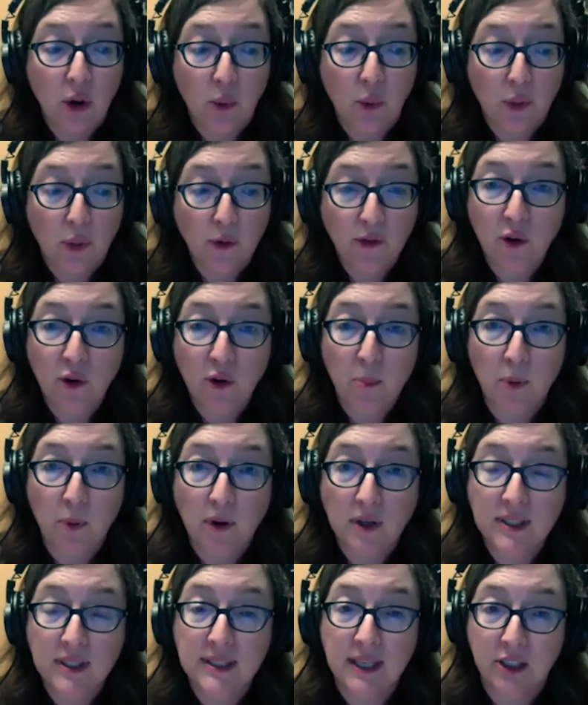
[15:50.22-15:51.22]
those are
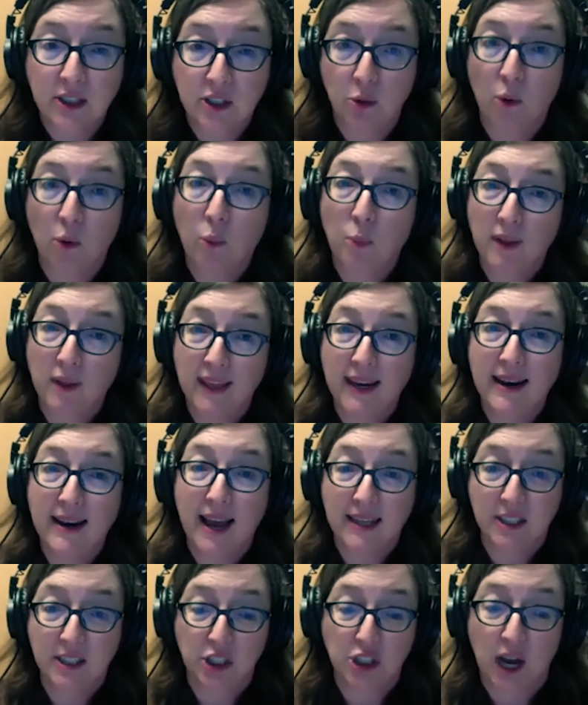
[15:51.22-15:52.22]
books that do a really
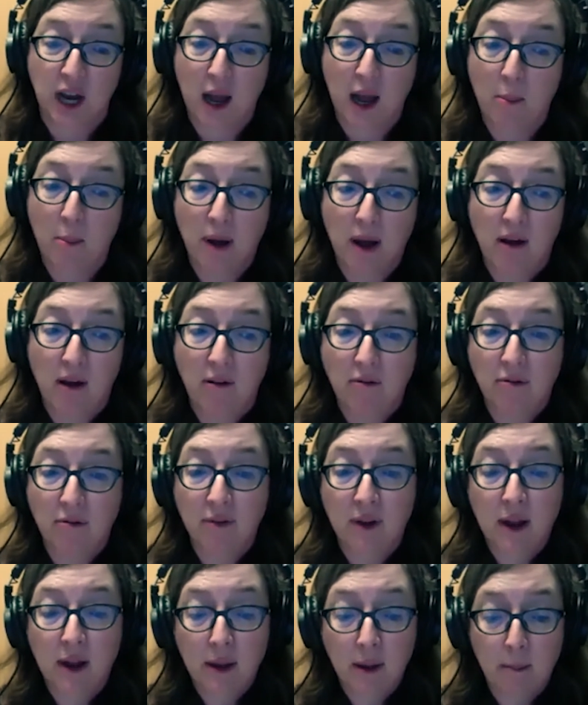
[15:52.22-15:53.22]
nice job of
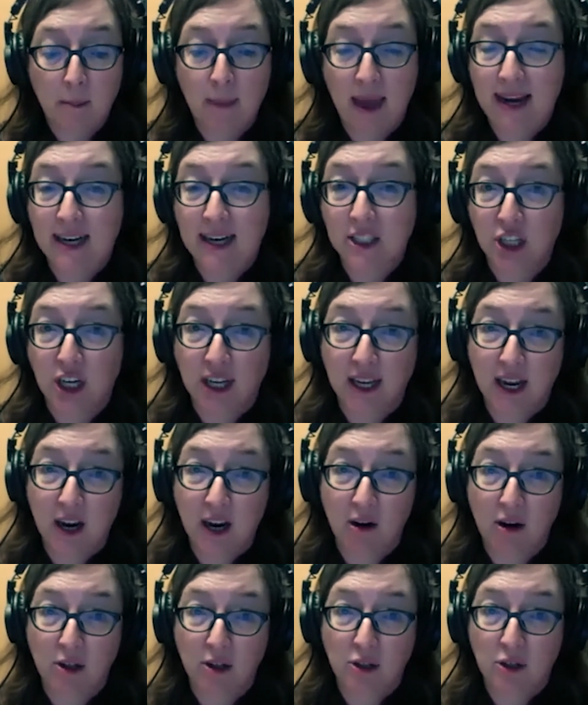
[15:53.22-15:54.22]
managing
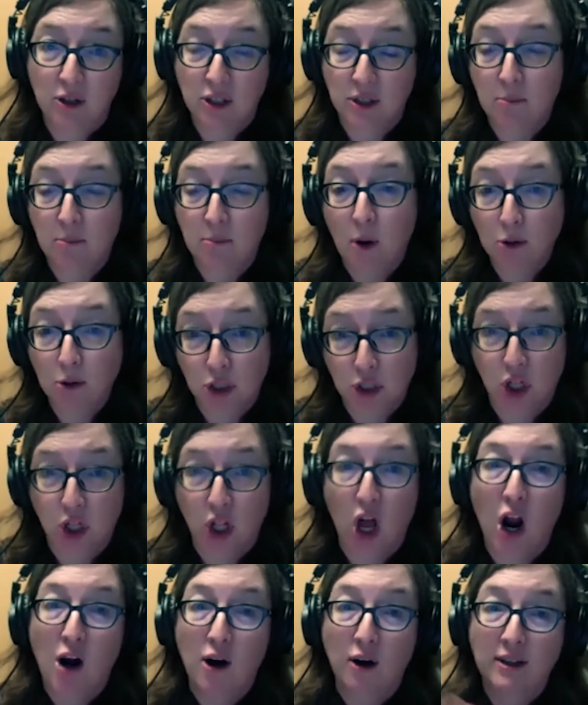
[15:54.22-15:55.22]
characters'
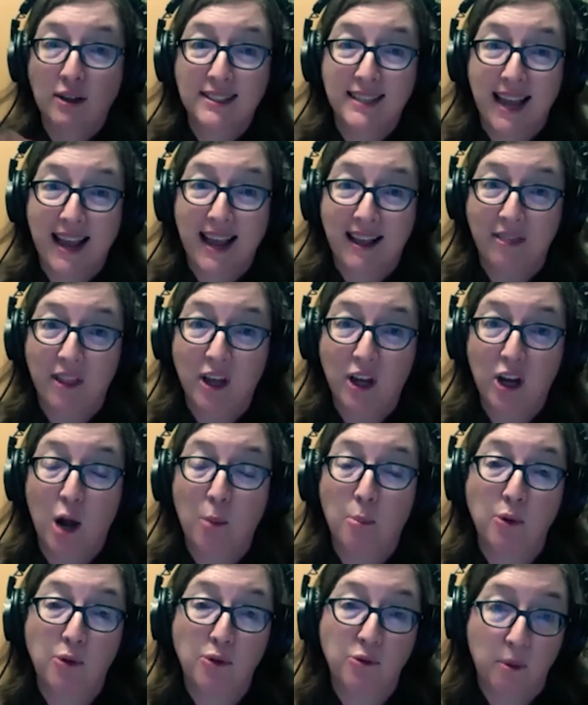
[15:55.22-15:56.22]
emotional arcs and the
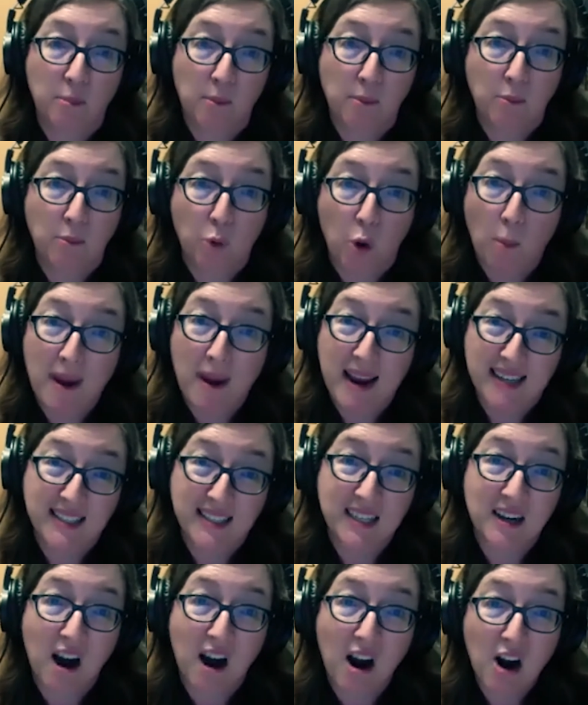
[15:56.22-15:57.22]
couple's
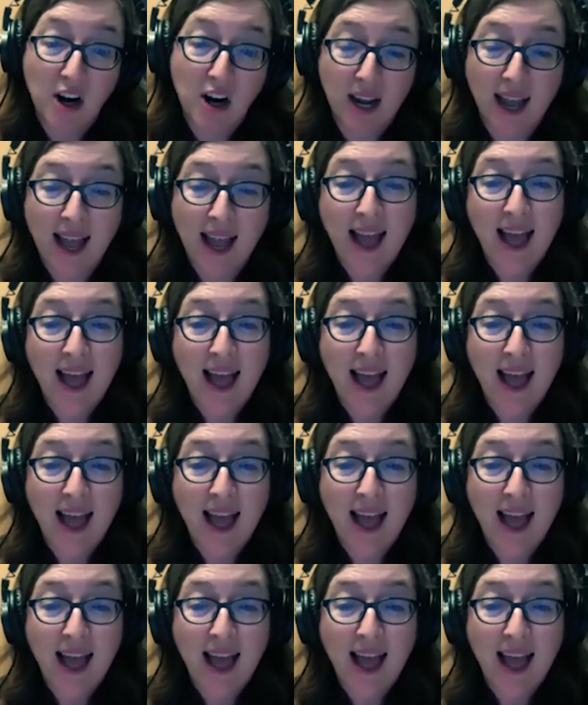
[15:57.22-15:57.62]
romantic arc